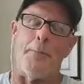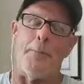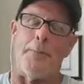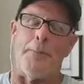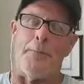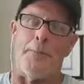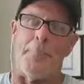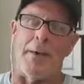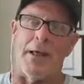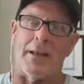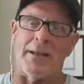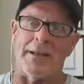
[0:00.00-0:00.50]

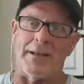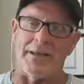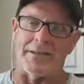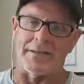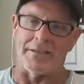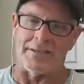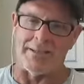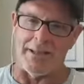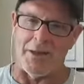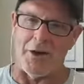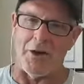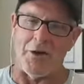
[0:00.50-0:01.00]
belly
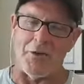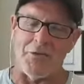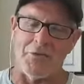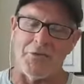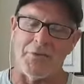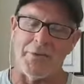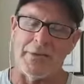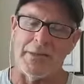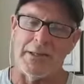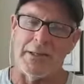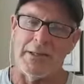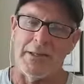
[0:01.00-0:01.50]
itself.
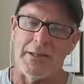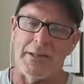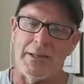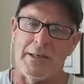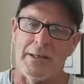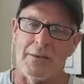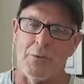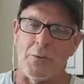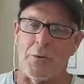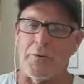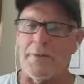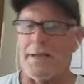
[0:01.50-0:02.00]

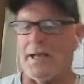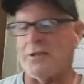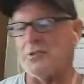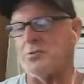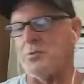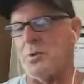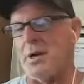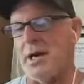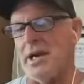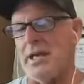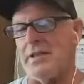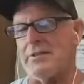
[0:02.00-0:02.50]
Well,
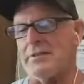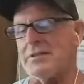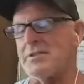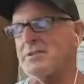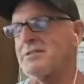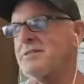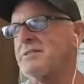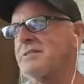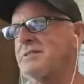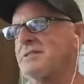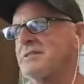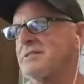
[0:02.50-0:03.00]
that's why
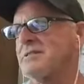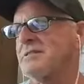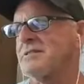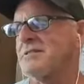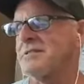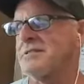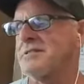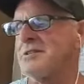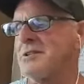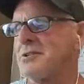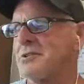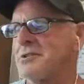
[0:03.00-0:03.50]
there's
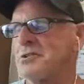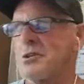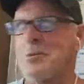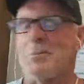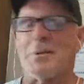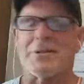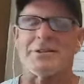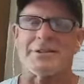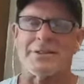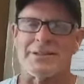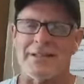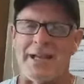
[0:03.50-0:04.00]
so
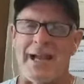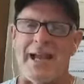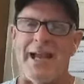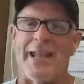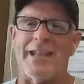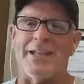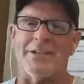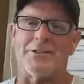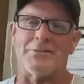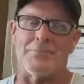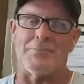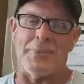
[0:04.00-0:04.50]
much
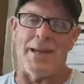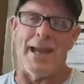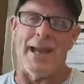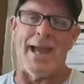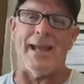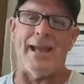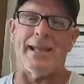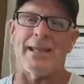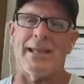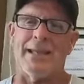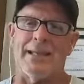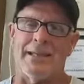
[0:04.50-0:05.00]
science
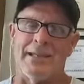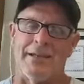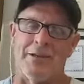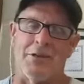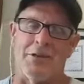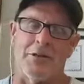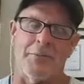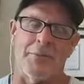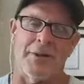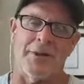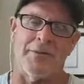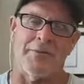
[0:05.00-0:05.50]
backing
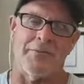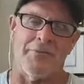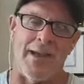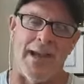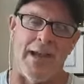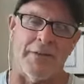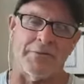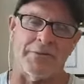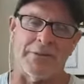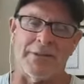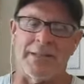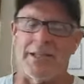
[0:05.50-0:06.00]
intermittent
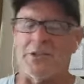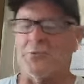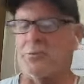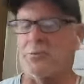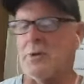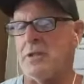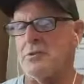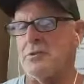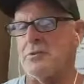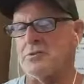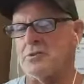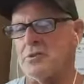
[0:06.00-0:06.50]
fasting. That's
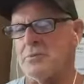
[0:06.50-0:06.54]
why there's so